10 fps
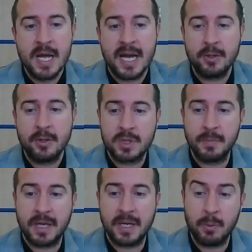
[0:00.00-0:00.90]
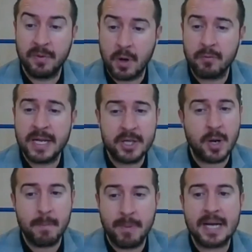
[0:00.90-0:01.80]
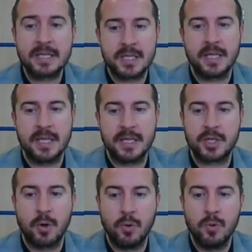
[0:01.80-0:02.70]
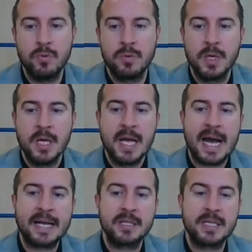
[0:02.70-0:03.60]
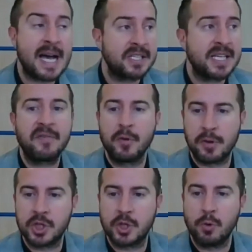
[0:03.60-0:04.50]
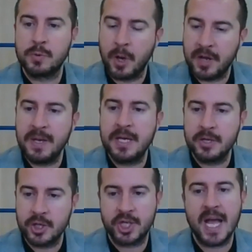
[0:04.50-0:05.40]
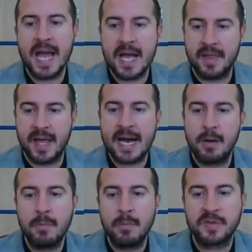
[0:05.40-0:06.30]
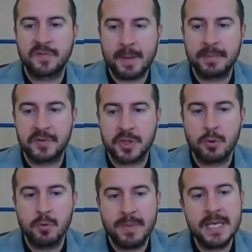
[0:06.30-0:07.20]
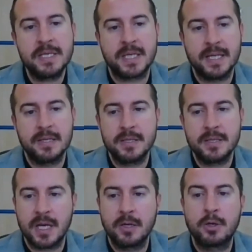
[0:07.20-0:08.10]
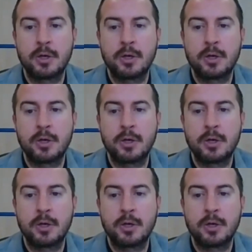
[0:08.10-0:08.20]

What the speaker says: And ultimately, we've got really strong practice at this school, and as have other schools. But if we can share that amongst family of school meetings and